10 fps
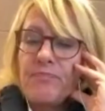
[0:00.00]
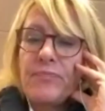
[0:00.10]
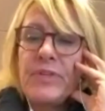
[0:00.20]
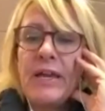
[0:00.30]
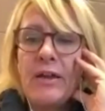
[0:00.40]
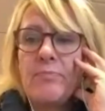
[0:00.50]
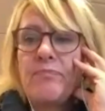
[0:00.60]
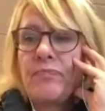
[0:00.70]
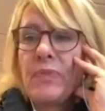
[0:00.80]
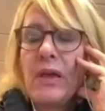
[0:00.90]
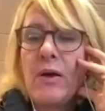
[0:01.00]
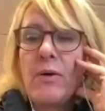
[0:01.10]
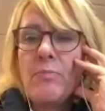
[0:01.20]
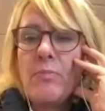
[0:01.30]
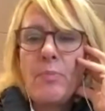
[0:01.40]
Yeah.
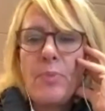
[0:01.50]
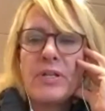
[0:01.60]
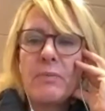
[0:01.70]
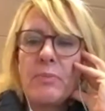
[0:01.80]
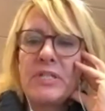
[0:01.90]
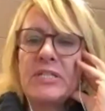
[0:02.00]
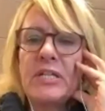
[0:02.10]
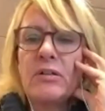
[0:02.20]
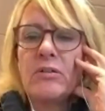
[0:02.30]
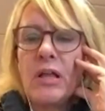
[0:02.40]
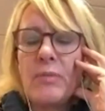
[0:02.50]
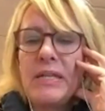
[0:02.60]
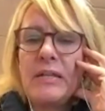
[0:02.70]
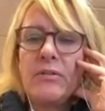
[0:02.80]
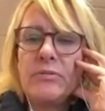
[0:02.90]
But still, I
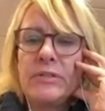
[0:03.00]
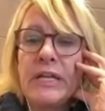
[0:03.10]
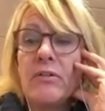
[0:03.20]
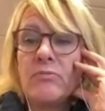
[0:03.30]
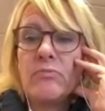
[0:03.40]
mean, yeah,